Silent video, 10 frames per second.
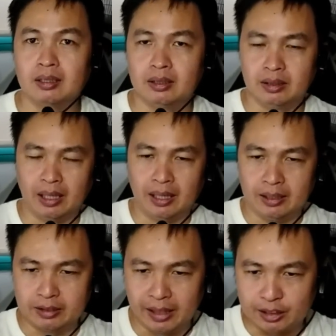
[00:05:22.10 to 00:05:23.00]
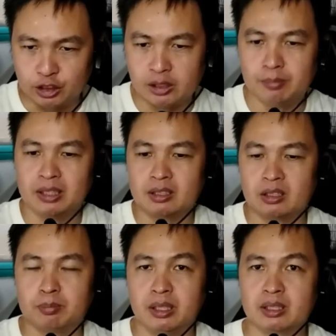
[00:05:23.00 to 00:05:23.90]
it actually makes
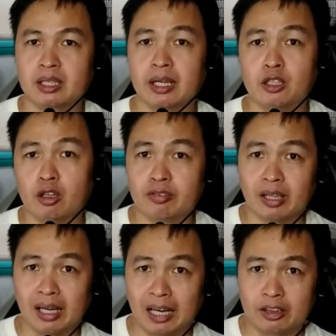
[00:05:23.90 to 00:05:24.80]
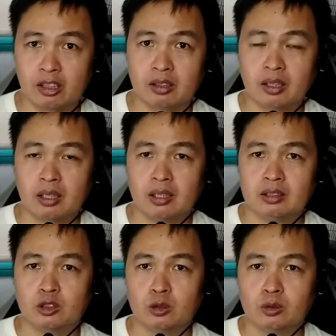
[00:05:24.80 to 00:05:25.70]
the space kind of cluttered.
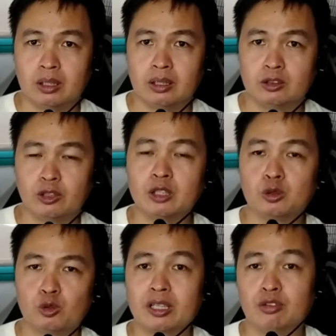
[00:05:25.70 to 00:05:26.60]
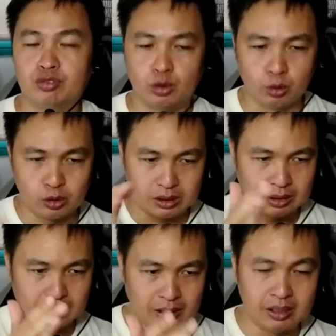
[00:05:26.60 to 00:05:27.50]
So try to look out for those
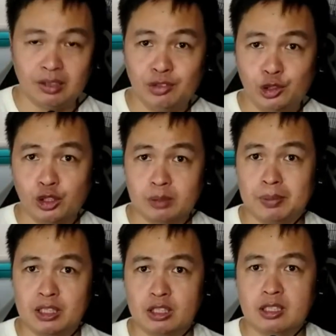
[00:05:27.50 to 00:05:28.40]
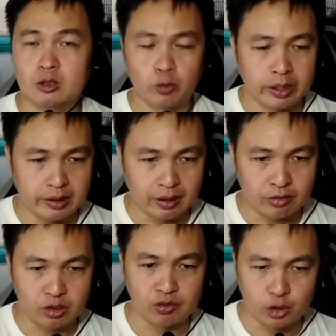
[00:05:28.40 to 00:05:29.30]
individual spaces where they have
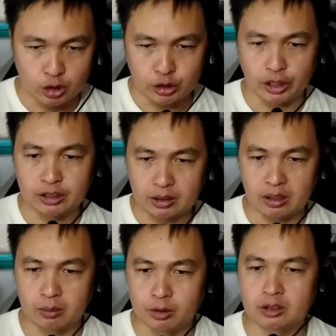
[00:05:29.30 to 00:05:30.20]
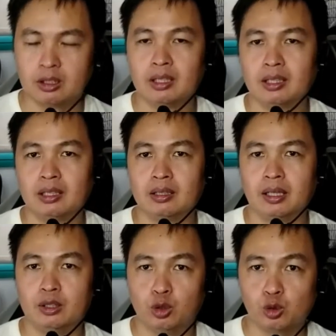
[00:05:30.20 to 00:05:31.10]
individual chairs and tables,
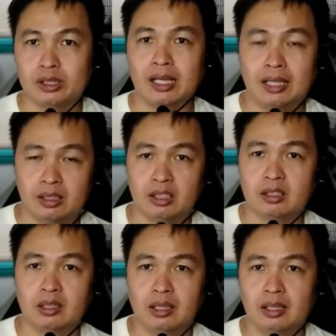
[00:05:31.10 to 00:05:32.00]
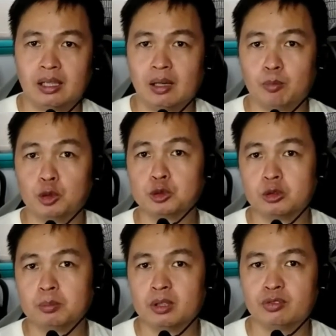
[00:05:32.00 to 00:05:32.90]
and those I think are more
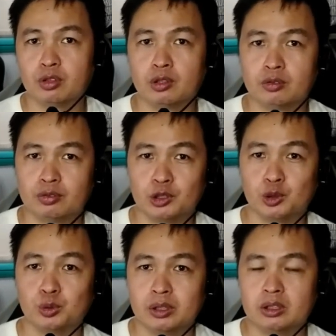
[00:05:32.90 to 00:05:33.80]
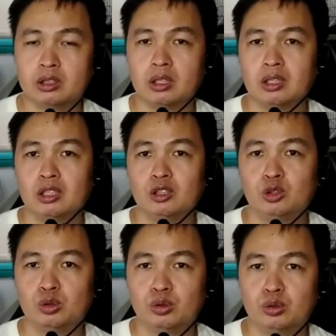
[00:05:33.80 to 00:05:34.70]
suitable for students
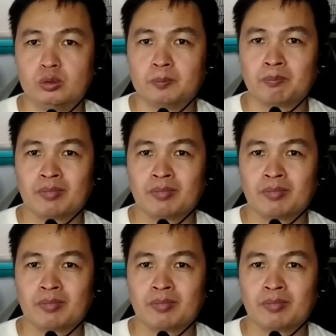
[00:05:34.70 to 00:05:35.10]
to